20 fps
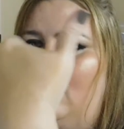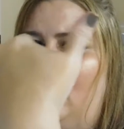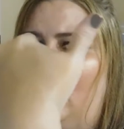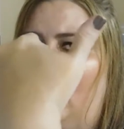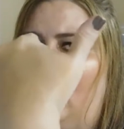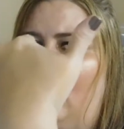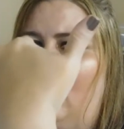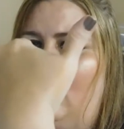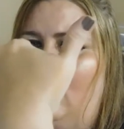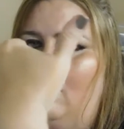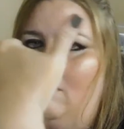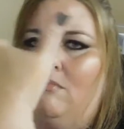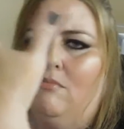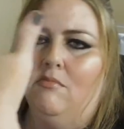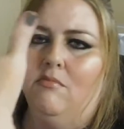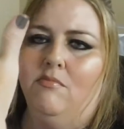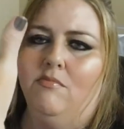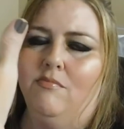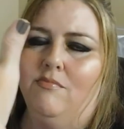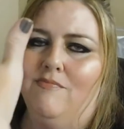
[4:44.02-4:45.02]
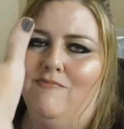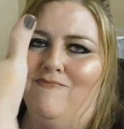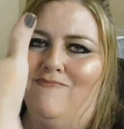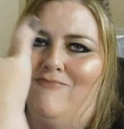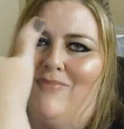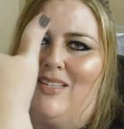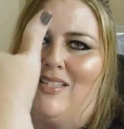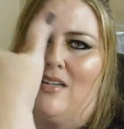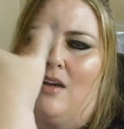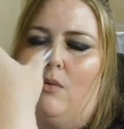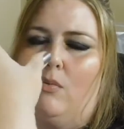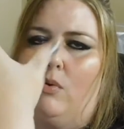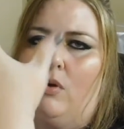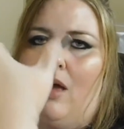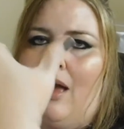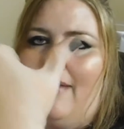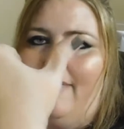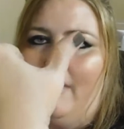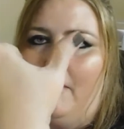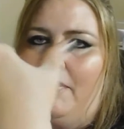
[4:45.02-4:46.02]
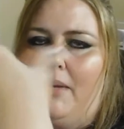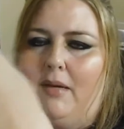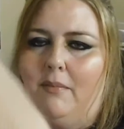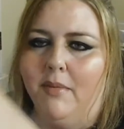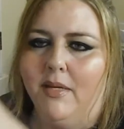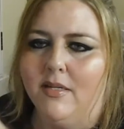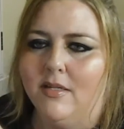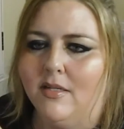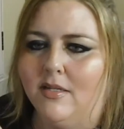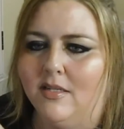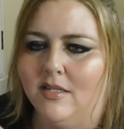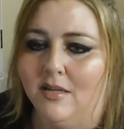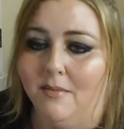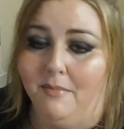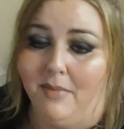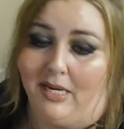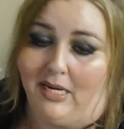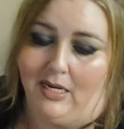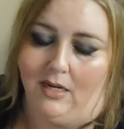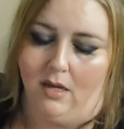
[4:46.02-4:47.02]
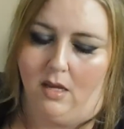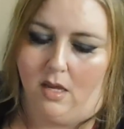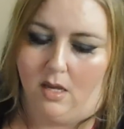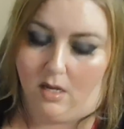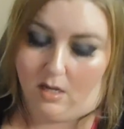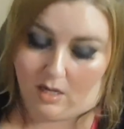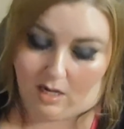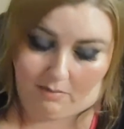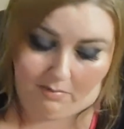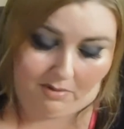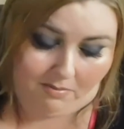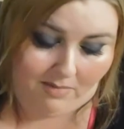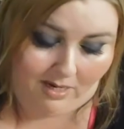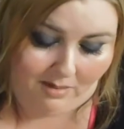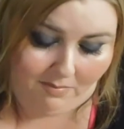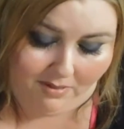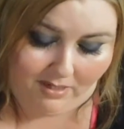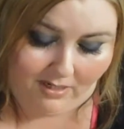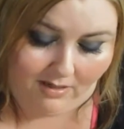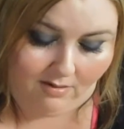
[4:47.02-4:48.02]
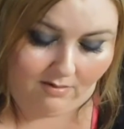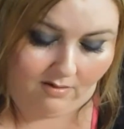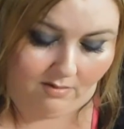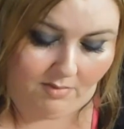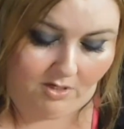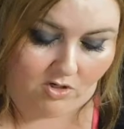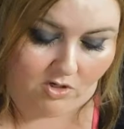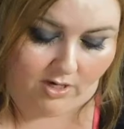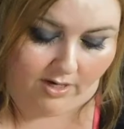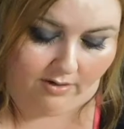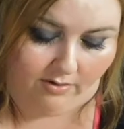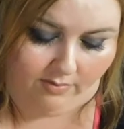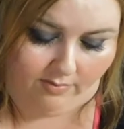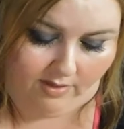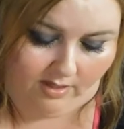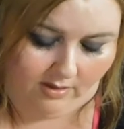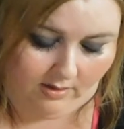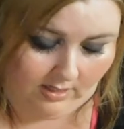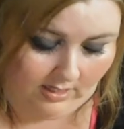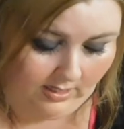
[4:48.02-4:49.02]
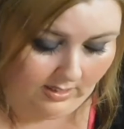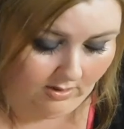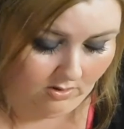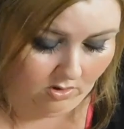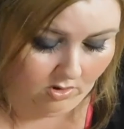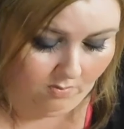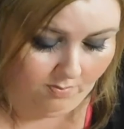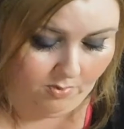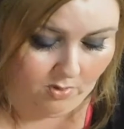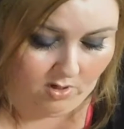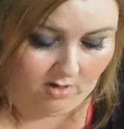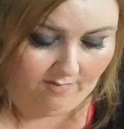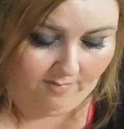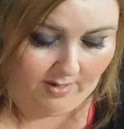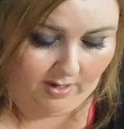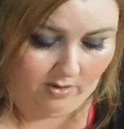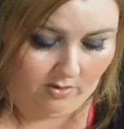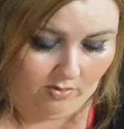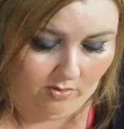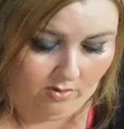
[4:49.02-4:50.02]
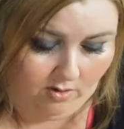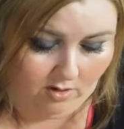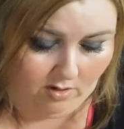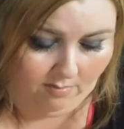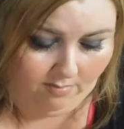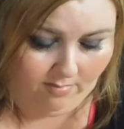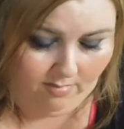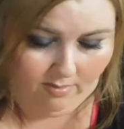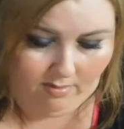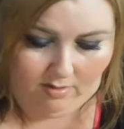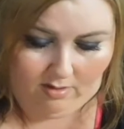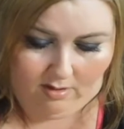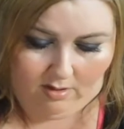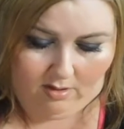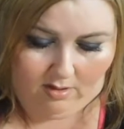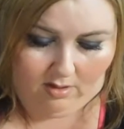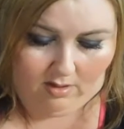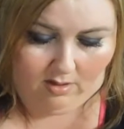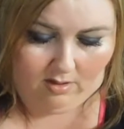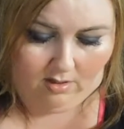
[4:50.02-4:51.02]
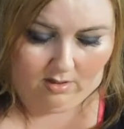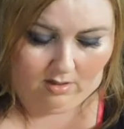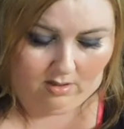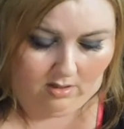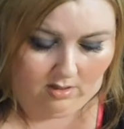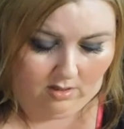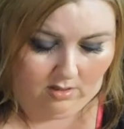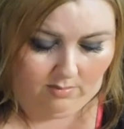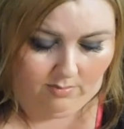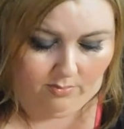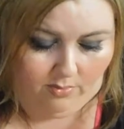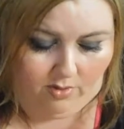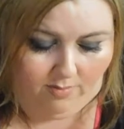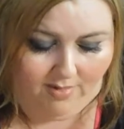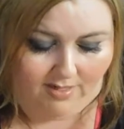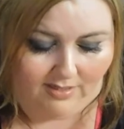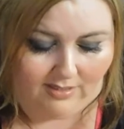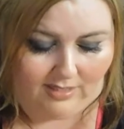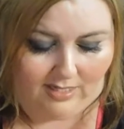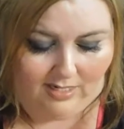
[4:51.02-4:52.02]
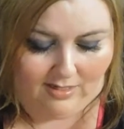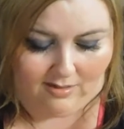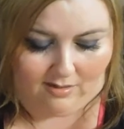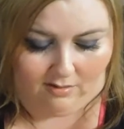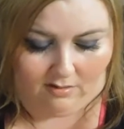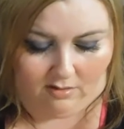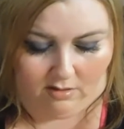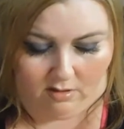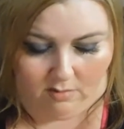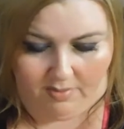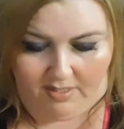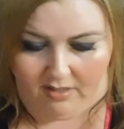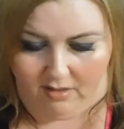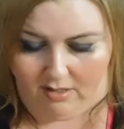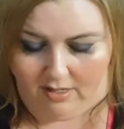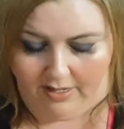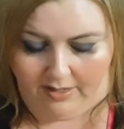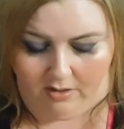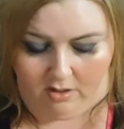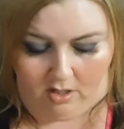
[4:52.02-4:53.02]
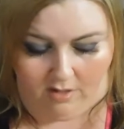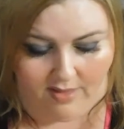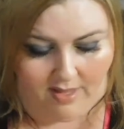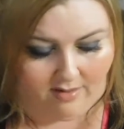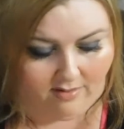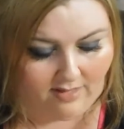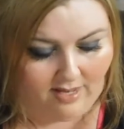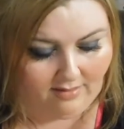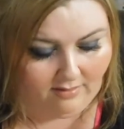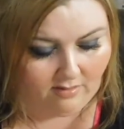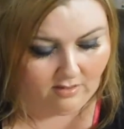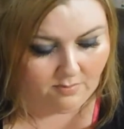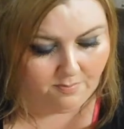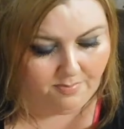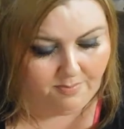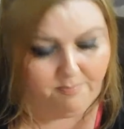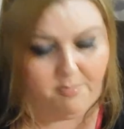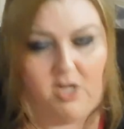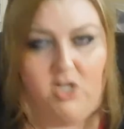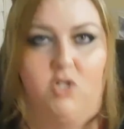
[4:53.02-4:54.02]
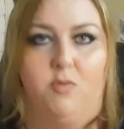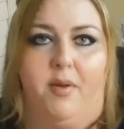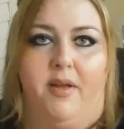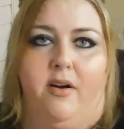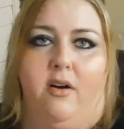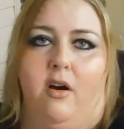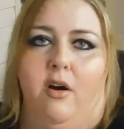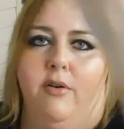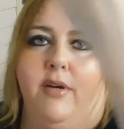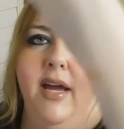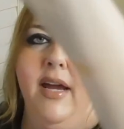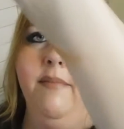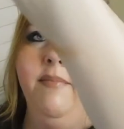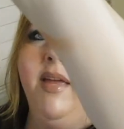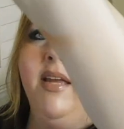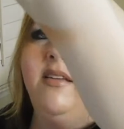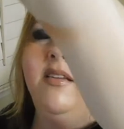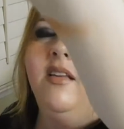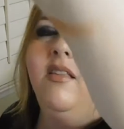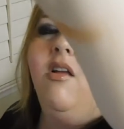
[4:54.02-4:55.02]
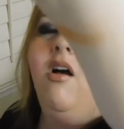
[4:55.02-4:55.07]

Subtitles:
it's not real highly pigmented to me. I mean, maybe, let me try it on the inner part of my arm, where my skin's a little bit lighter. That looks much better. Okay, it's a